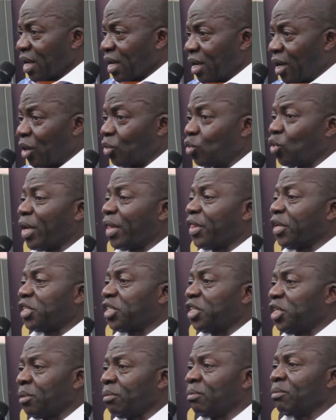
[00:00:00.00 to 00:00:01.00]
Now, those are the
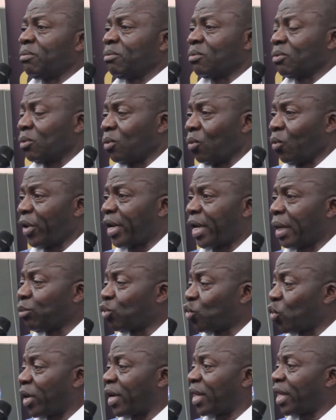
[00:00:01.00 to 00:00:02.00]
team we came
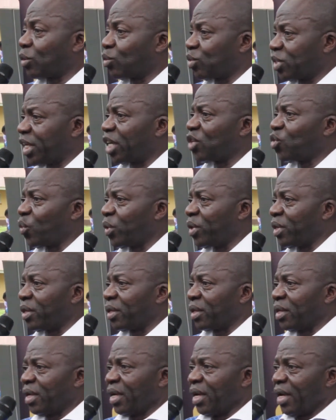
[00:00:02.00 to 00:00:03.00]
together to start with,
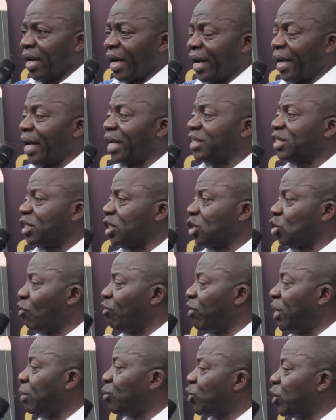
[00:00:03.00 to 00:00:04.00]
and asked each
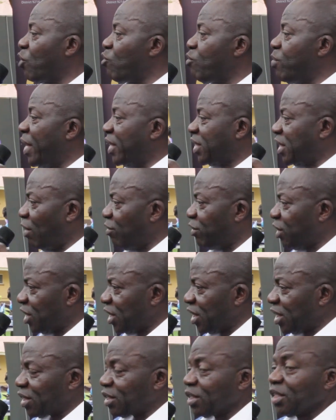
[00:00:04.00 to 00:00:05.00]
of them to give me their
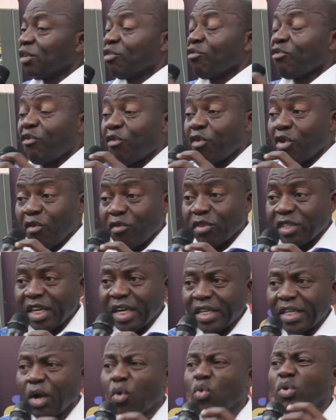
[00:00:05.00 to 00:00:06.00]
services free of
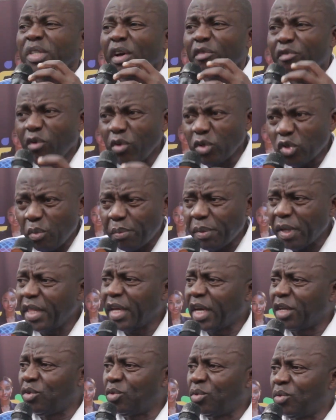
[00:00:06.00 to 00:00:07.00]
charge. I couldn't afford to pay
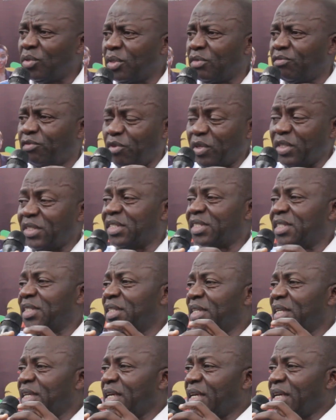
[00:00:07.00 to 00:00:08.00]
their dues, fees.
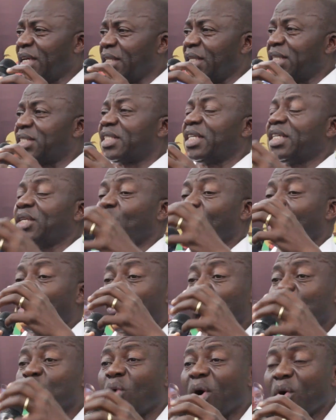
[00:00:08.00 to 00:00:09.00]
They said, we are
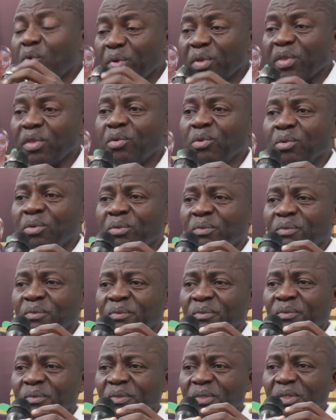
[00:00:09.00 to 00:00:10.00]
going to work with you.
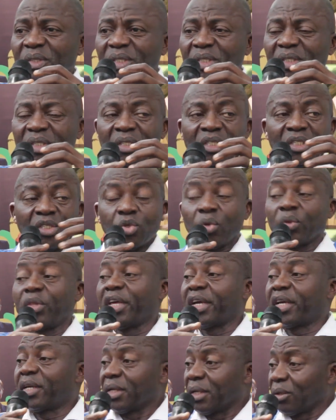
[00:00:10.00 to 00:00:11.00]
So
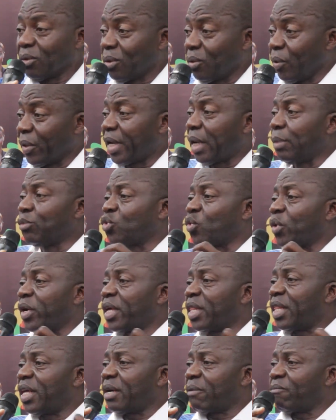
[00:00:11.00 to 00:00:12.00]
we came
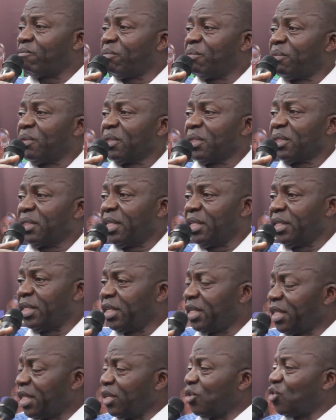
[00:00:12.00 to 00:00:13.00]
together, they
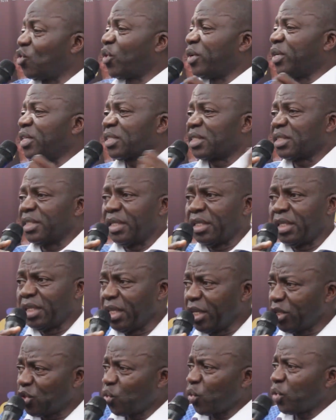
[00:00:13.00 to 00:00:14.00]
did the drawings, they did
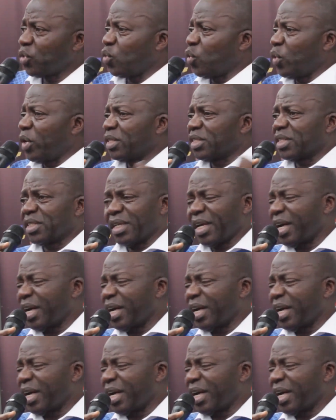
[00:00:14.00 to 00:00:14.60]
the choice,